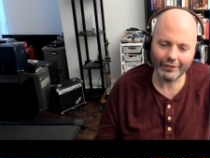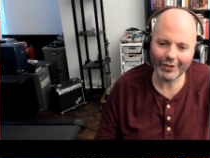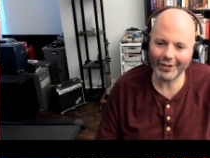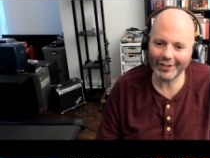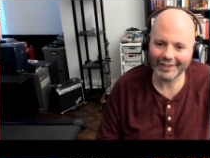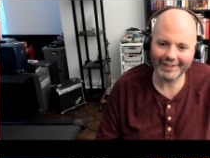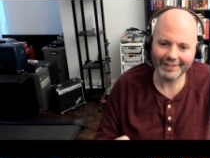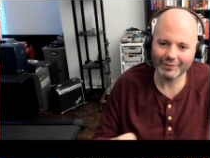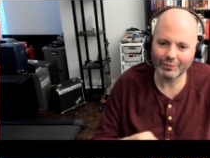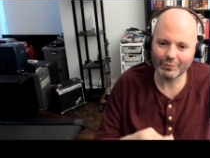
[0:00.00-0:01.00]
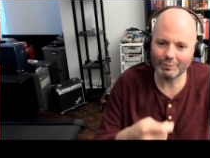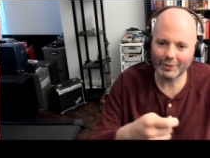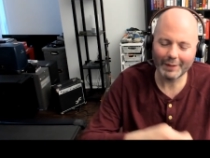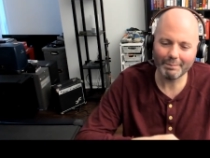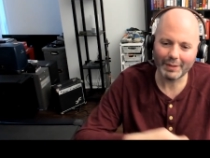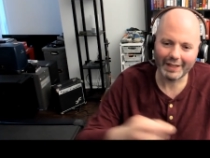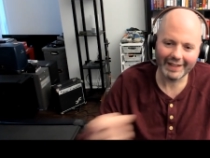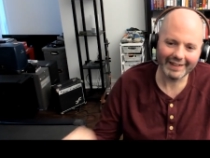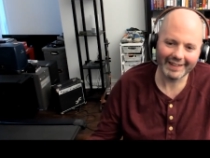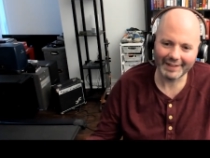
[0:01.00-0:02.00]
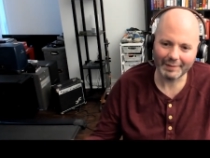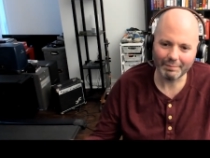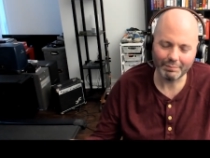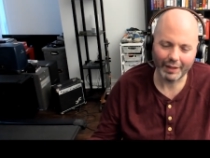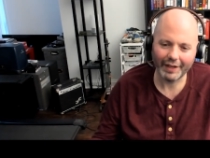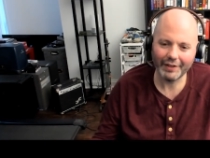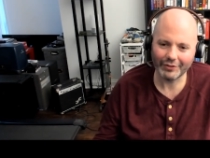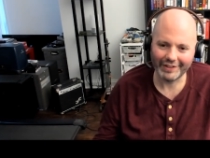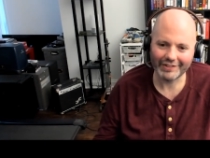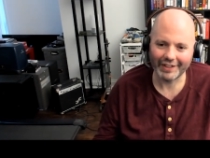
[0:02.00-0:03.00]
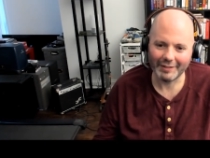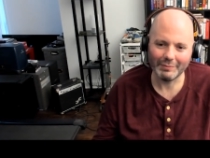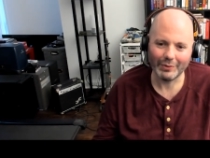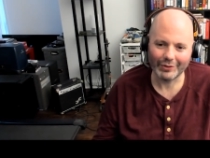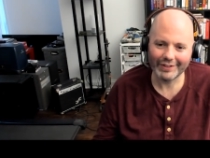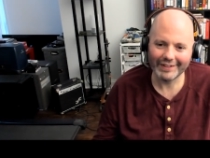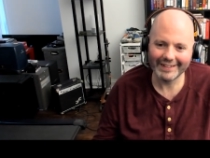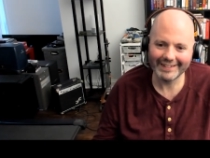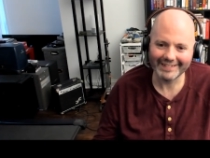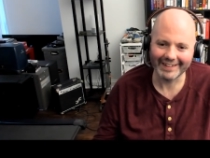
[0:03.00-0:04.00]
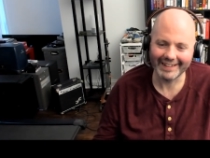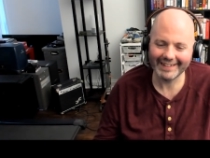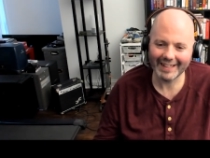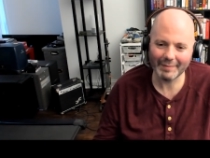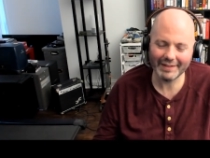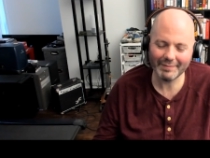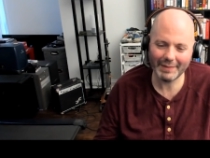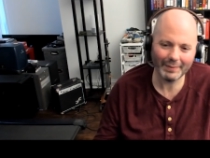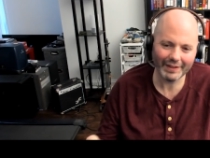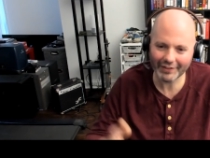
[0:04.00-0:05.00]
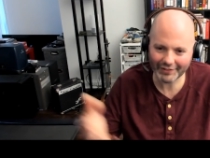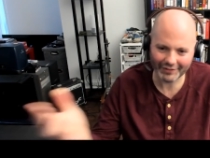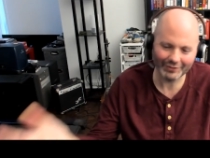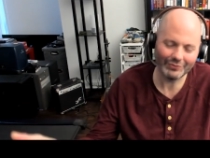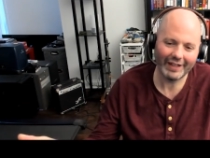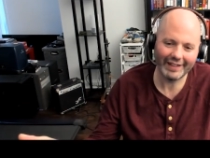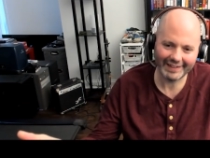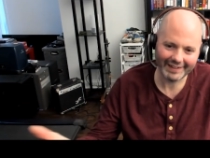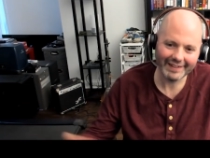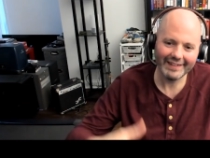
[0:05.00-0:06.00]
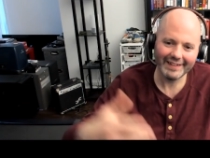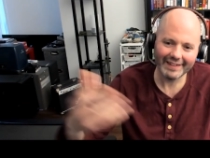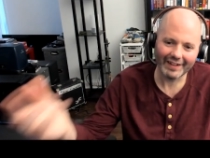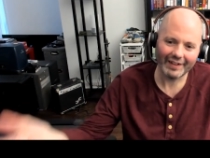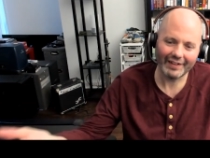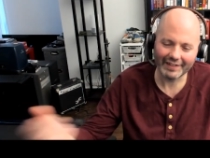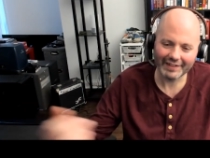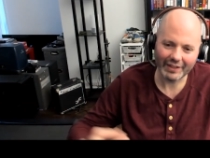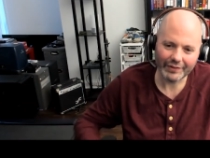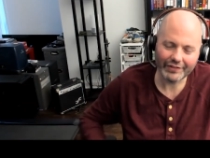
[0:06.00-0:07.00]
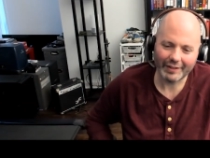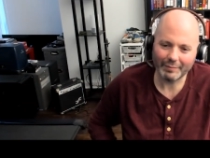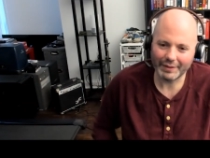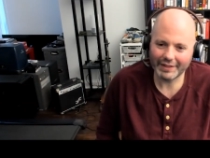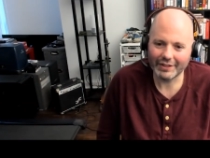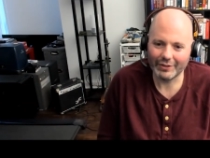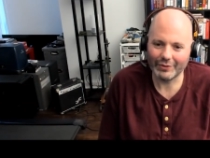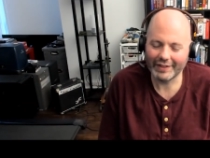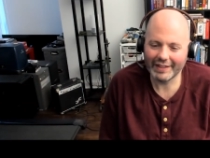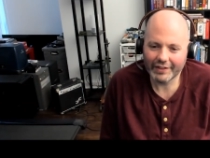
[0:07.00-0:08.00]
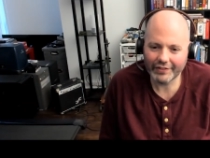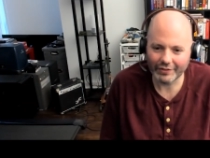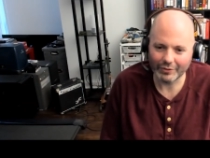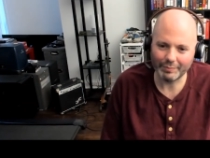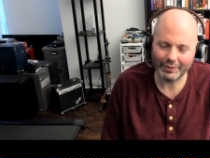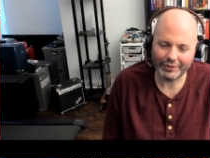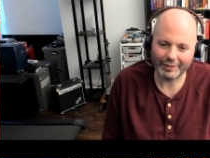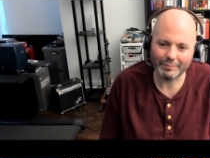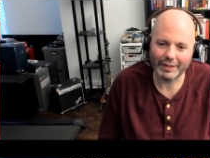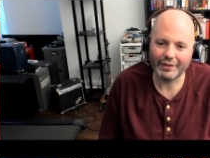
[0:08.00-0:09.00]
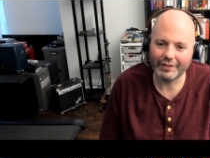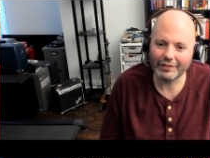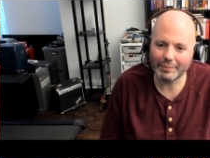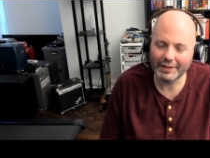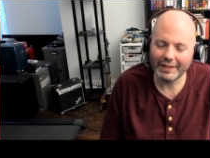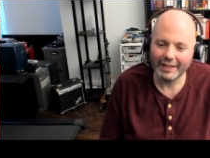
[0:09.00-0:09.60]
they're not compiling binaries anymore, right? I mean, people are still writing, assembly code. They are still building binaries,